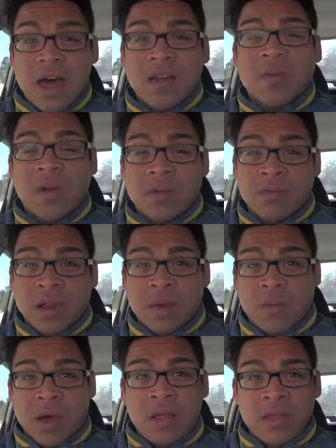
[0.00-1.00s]
Class went really
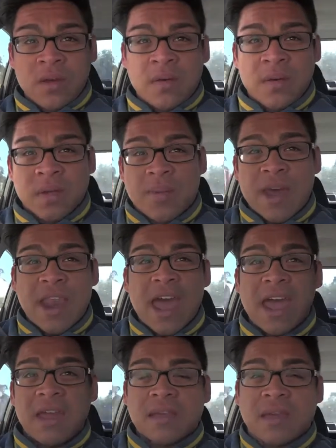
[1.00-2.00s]
well. There was about
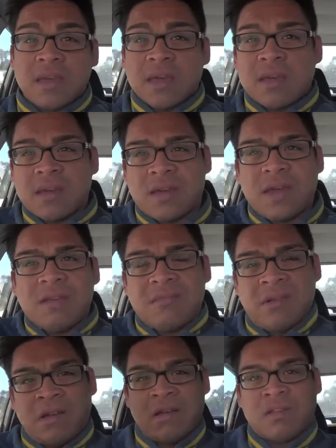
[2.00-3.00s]

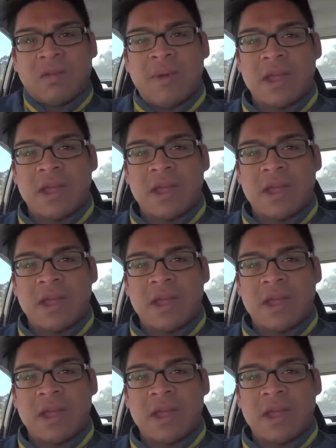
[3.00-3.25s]
12,